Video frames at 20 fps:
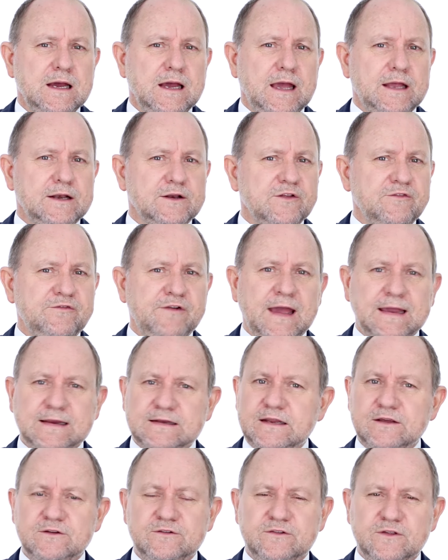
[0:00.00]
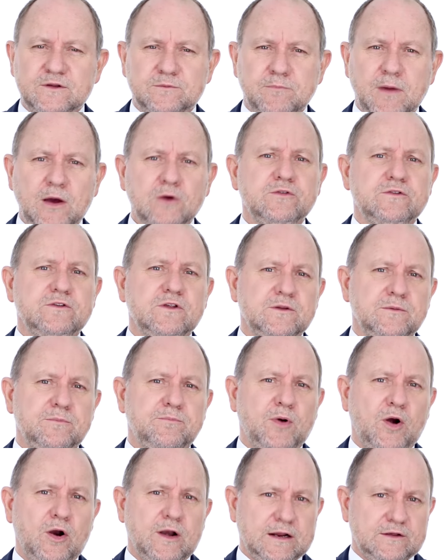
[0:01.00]
And the fact is that most of the
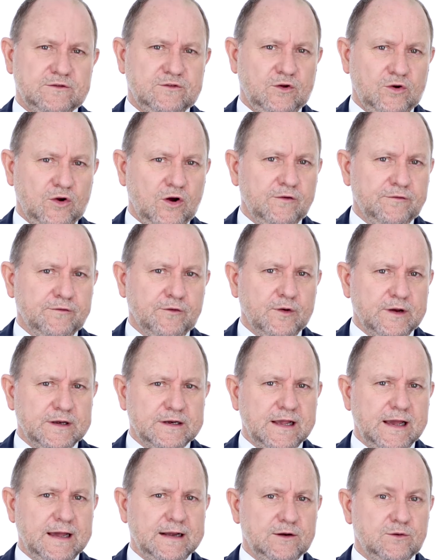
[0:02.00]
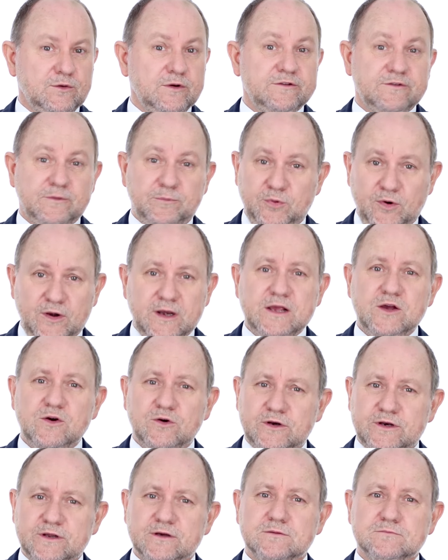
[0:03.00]
products on offer in categories are pretty
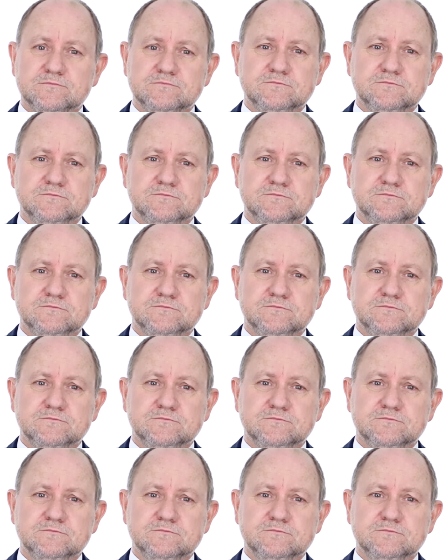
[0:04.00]
good.